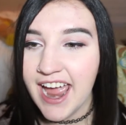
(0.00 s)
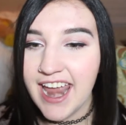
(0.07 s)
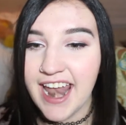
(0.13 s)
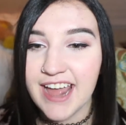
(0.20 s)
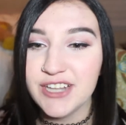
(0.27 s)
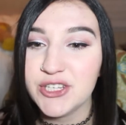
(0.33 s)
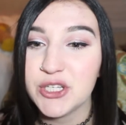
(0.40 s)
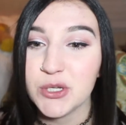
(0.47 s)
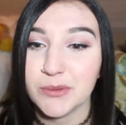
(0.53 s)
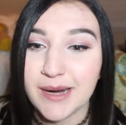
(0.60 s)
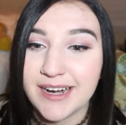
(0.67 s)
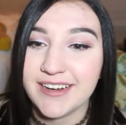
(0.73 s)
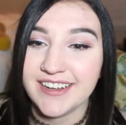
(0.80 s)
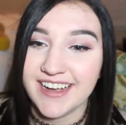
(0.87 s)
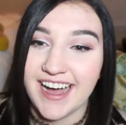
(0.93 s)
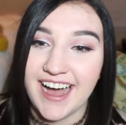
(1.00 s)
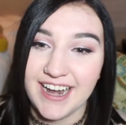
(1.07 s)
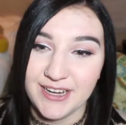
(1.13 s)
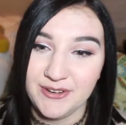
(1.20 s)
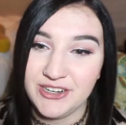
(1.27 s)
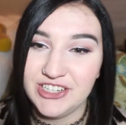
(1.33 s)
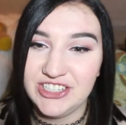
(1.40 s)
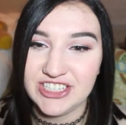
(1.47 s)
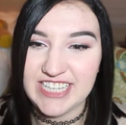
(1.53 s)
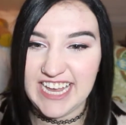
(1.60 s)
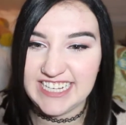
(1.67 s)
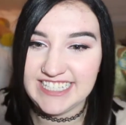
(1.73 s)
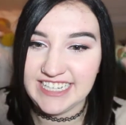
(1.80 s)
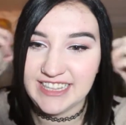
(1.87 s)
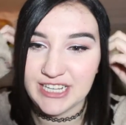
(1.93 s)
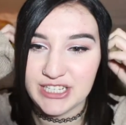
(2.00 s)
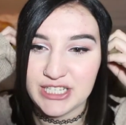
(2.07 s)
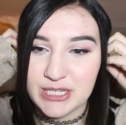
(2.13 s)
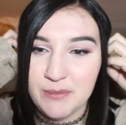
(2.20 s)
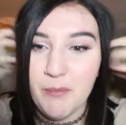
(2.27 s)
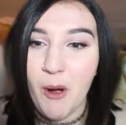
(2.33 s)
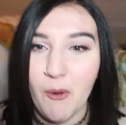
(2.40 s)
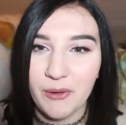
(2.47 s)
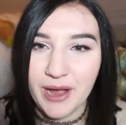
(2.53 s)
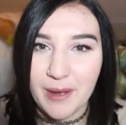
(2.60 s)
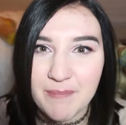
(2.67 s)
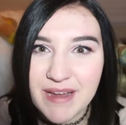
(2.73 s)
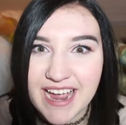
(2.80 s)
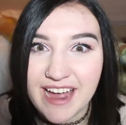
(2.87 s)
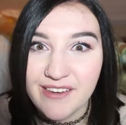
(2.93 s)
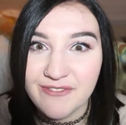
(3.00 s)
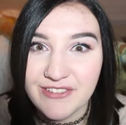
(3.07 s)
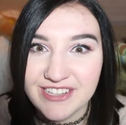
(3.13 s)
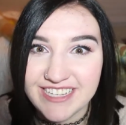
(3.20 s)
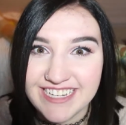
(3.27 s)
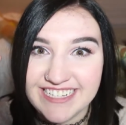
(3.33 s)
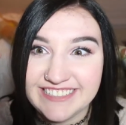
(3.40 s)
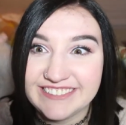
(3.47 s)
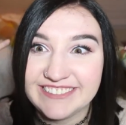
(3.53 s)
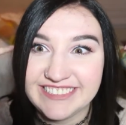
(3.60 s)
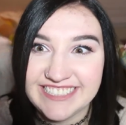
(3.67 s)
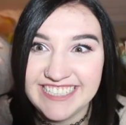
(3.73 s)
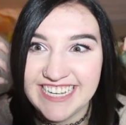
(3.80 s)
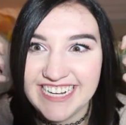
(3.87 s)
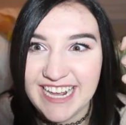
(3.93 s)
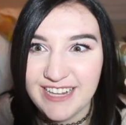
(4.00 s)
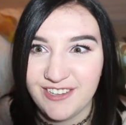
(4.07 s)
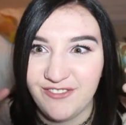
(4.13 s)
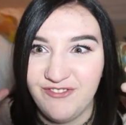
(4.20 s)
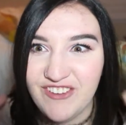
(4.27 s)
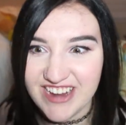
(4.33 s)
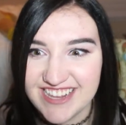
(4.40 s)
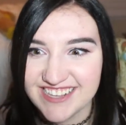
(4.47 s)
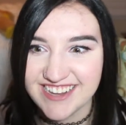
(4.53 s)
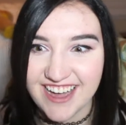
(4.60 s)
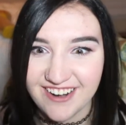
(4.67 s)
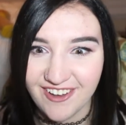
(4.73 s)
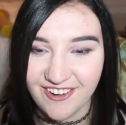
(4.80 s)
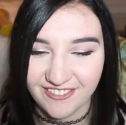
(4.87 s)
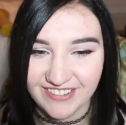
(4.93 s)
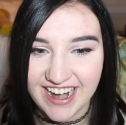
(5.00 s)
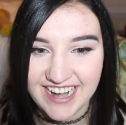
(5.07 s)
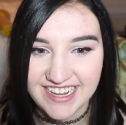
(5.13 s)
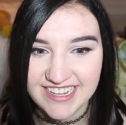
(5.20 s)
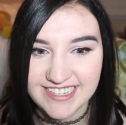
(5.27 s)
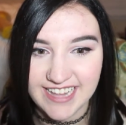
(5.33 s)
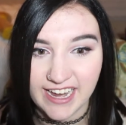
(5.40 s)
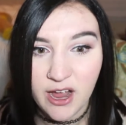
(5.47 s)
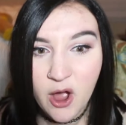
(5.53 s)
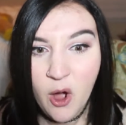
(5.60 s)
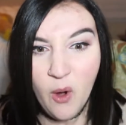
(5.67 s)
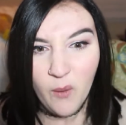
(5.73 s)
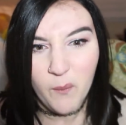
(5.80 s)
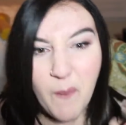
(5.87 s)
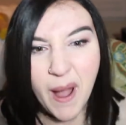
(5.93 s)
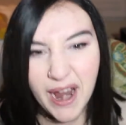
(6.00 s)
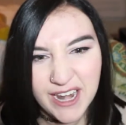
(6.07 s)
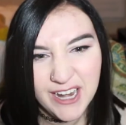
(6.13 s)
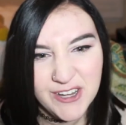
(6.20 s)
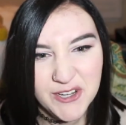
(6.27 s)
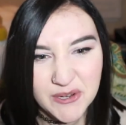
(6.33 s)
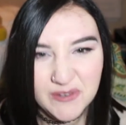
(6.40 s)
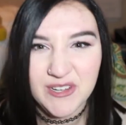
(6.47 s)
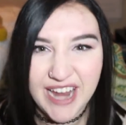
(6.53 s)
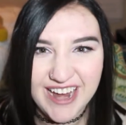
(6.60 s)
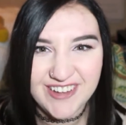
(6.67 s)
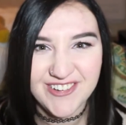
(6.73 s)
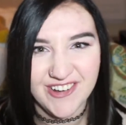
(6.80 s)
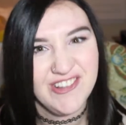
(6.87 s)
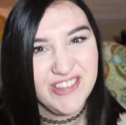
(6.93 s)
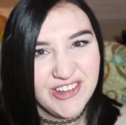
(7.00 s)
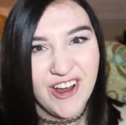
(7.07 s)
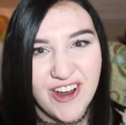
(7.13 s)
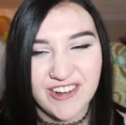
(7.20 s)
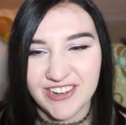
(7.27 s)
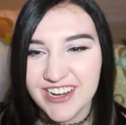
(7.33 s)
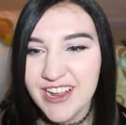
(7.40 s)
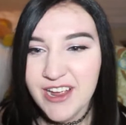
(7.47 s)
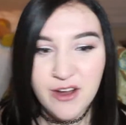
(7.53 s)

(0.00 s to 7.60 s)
and I swear to God, you could just like see the smoke coming out of his ears, and like his face got all red. He's like, why did you change your skirt?